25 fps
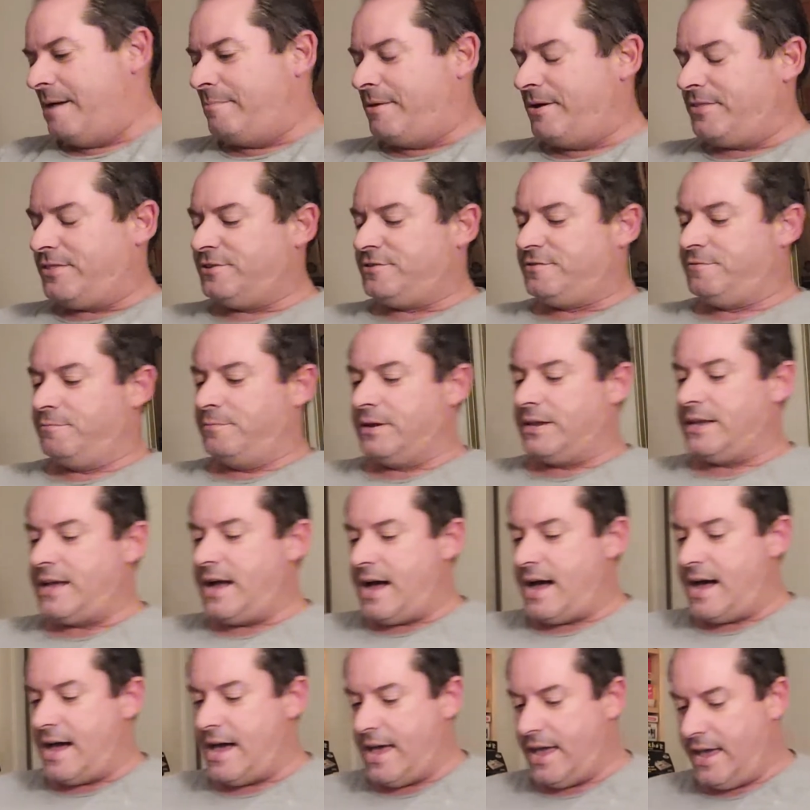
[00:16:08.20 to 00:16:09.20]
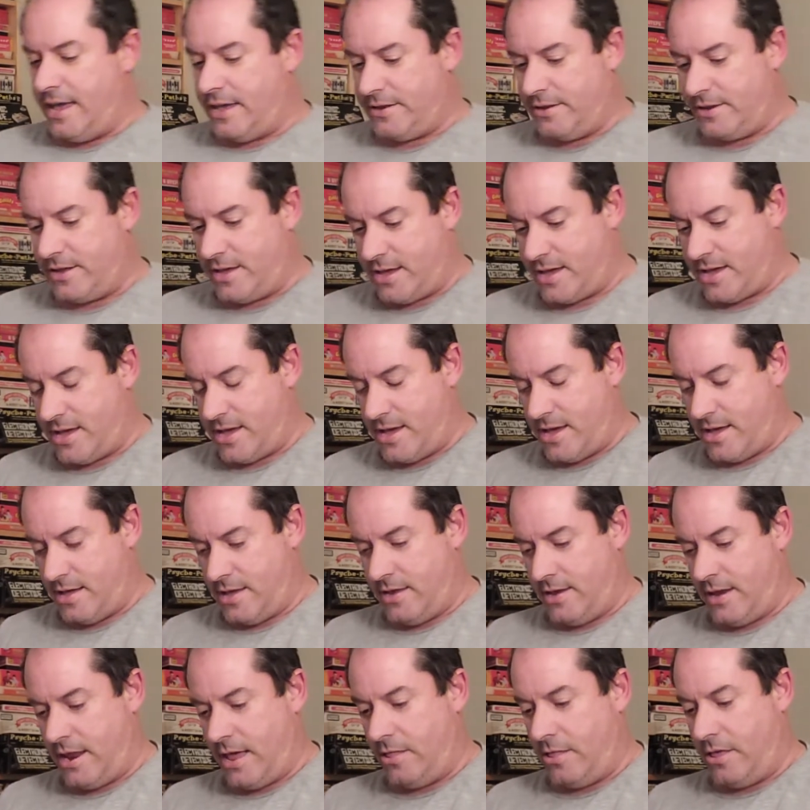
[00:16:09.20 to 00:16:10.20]
bought this from a guy in
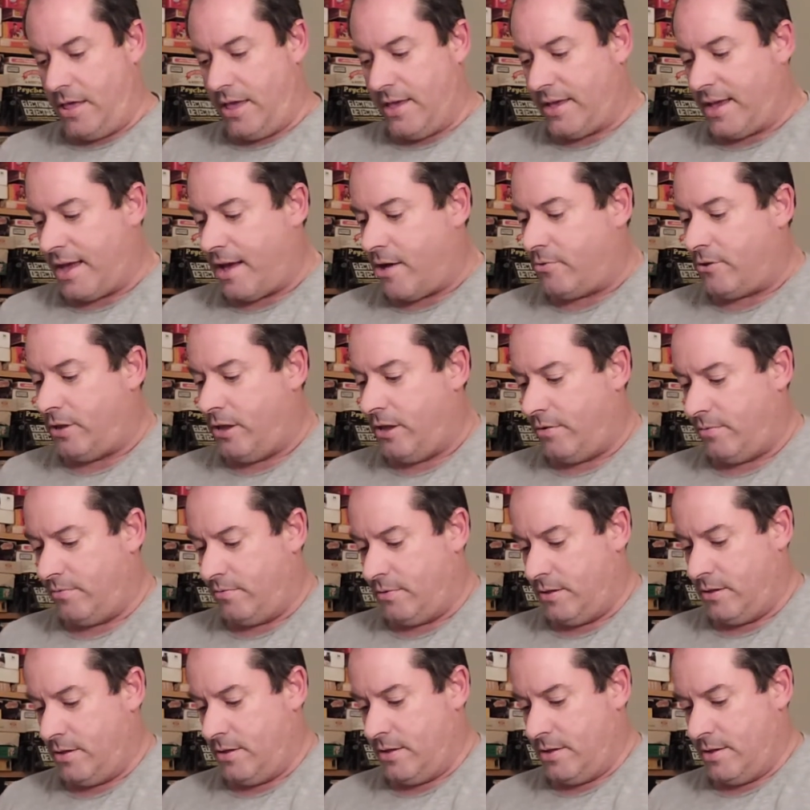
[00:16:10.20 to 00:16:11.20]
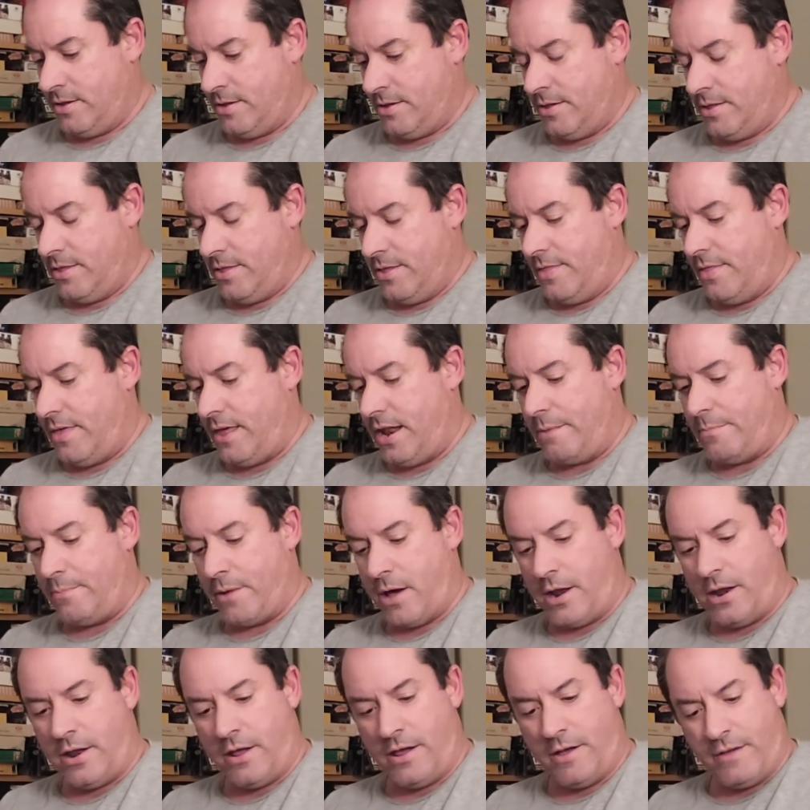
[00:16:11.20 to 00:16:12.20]
LA County that I
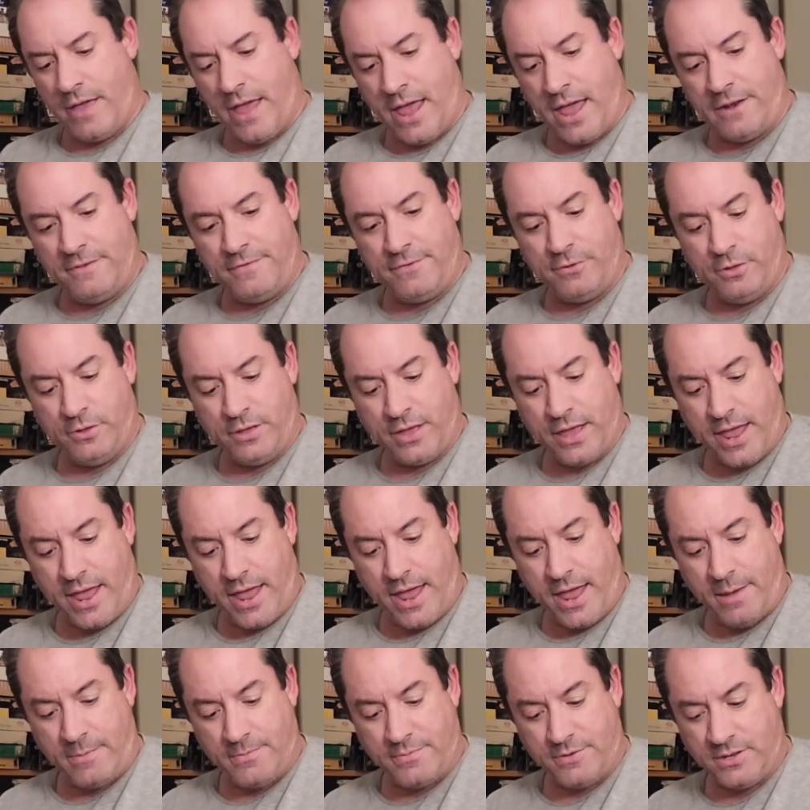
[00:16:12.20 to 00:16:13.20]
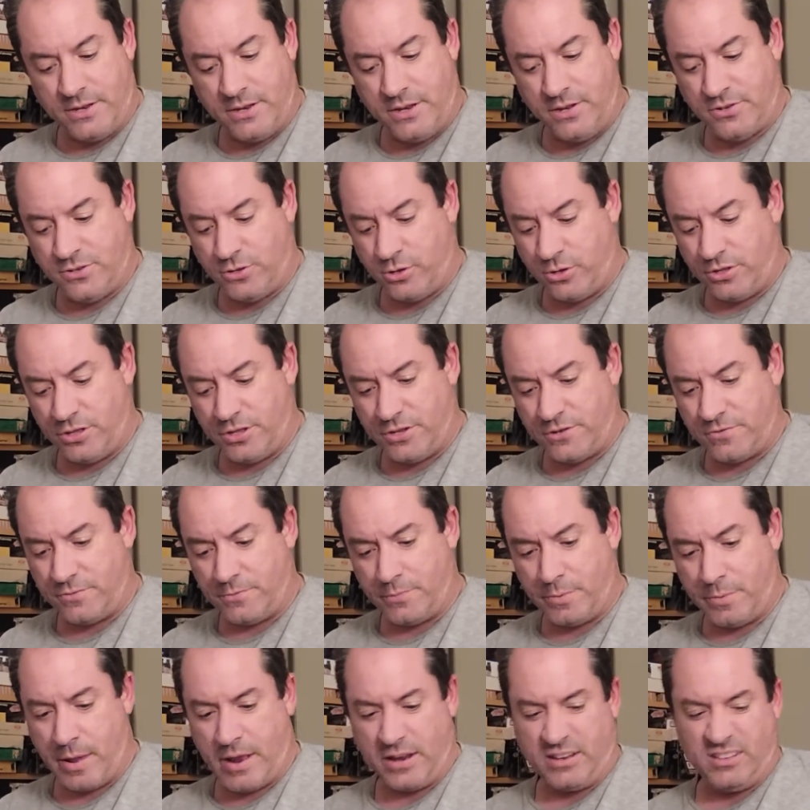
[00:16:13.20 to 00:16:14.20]
bought a handful of games, and he sold this for
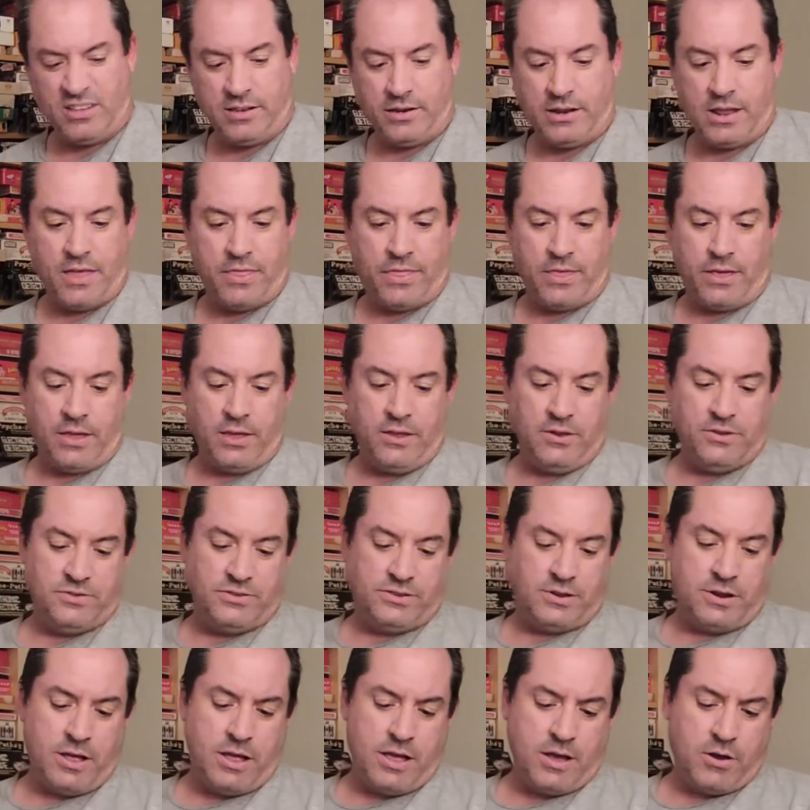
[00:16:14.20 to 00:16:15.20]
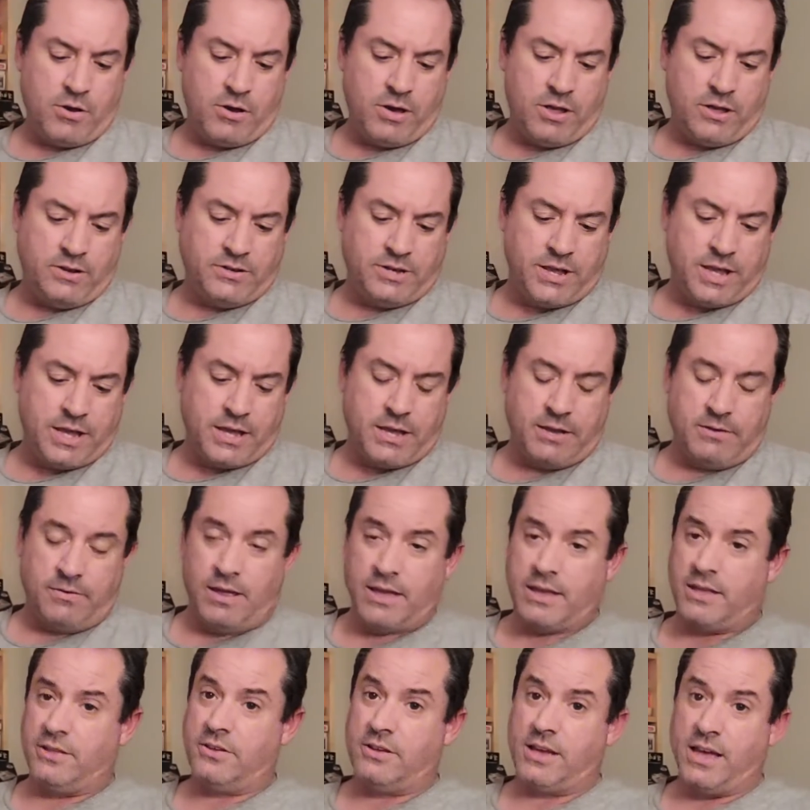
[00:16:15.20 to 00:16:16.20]
practically nothing. He just said, go ahead and take it. And
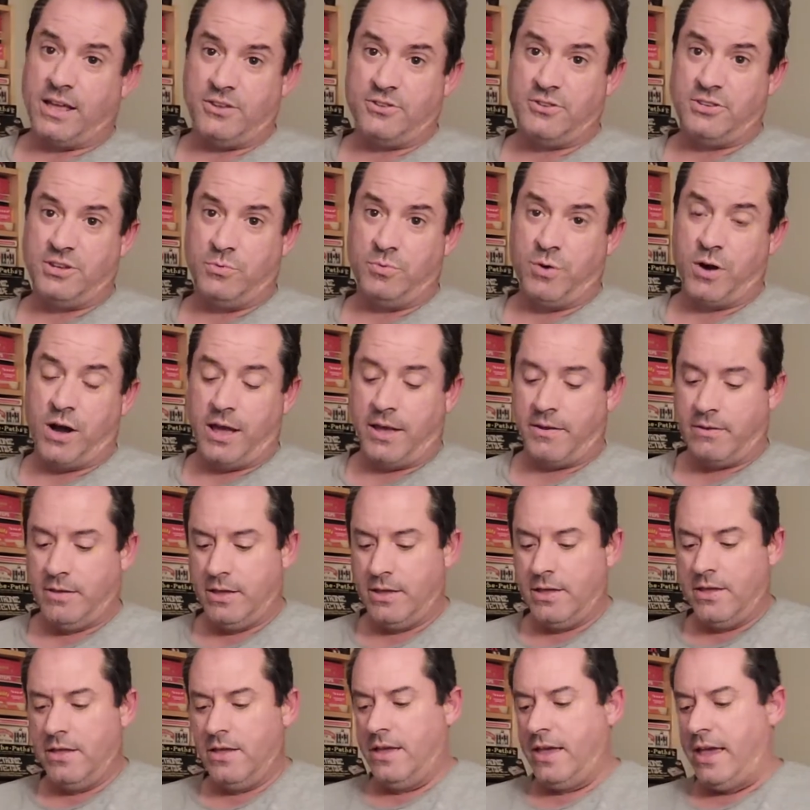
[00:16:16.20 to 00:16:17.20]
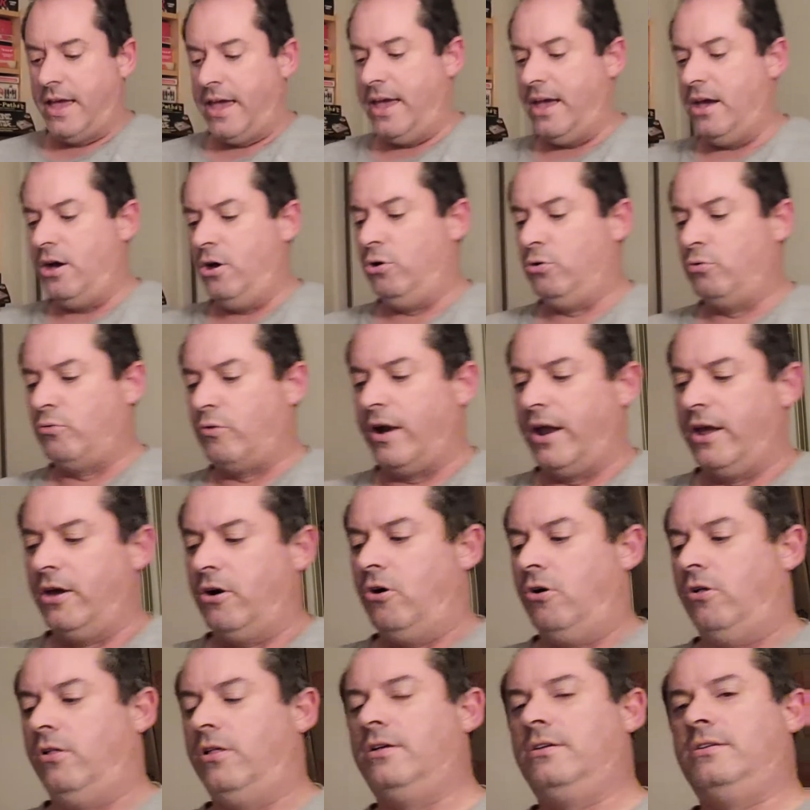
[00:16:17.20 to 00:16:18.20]
I can kind of see why. Hell
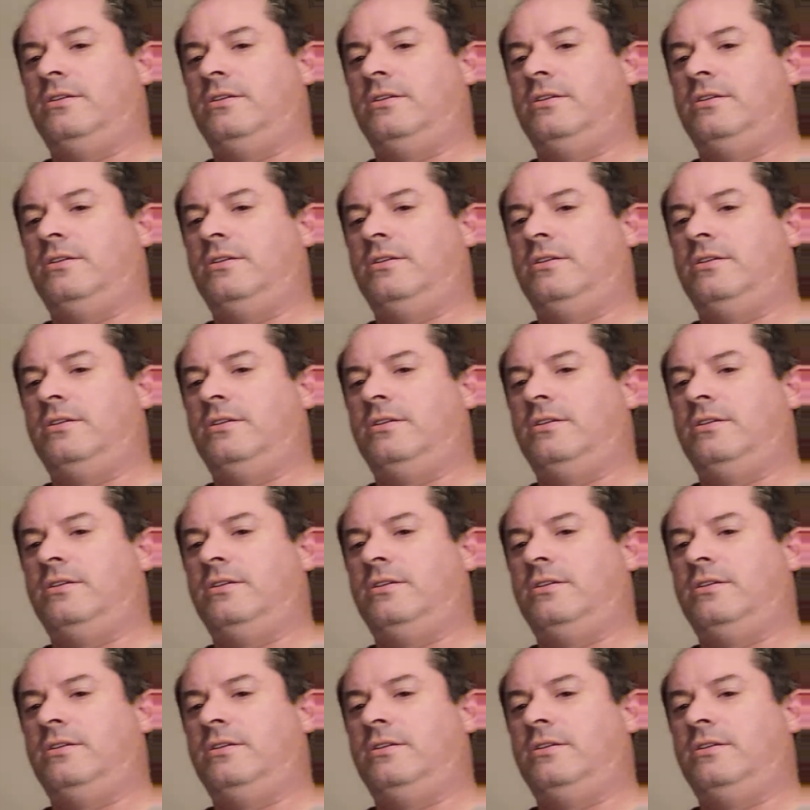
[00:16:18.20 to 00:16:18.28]
Rail.